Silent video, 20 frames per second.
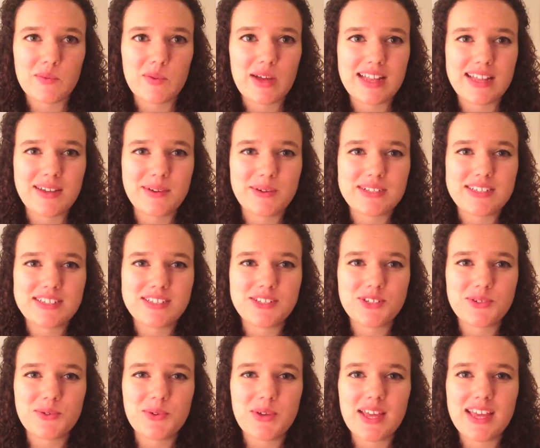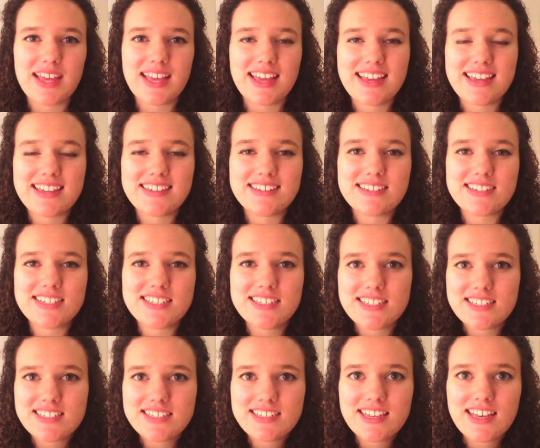While I was enjoying a
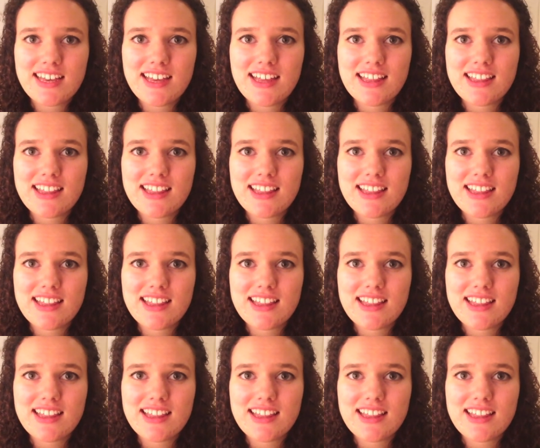delicious